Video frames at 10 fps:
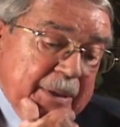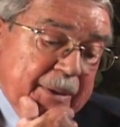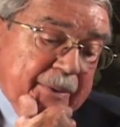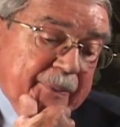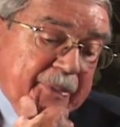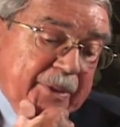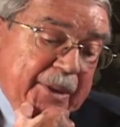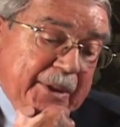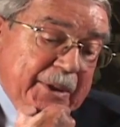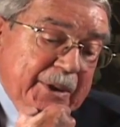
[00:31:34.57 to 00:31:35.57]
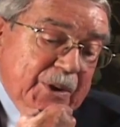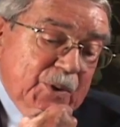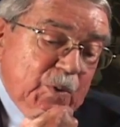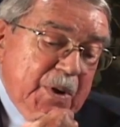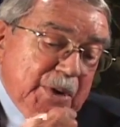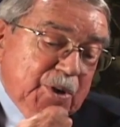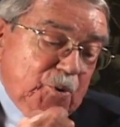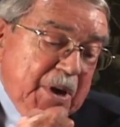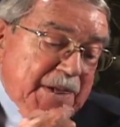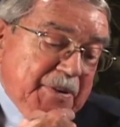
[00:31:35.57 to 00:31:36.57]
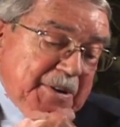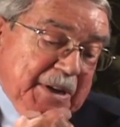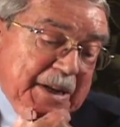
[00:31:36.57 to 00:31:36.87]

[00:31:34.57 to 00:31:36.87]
um, we were strafed